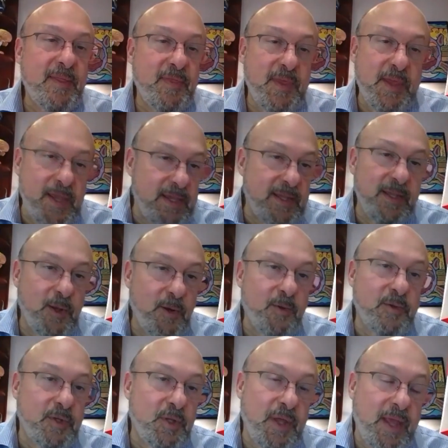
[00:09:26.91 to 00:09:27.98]

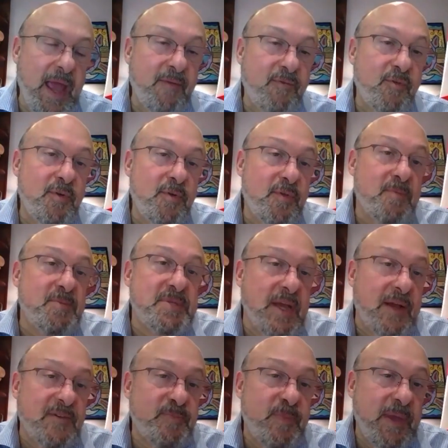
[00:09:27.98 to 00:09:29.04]

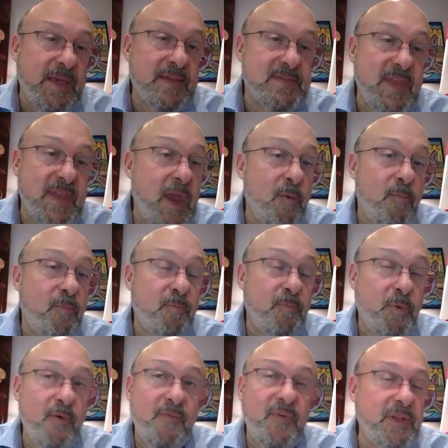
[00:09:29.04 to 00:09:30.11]
themselves, because they are
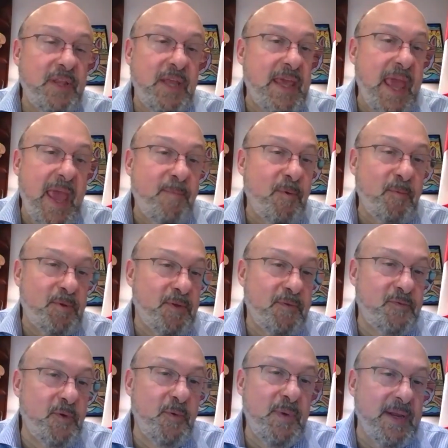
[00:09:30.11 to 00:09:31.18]
perfectly capable
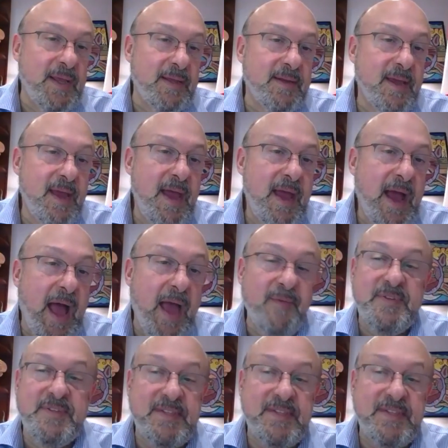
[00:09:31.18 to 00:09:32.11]
of doing it. I've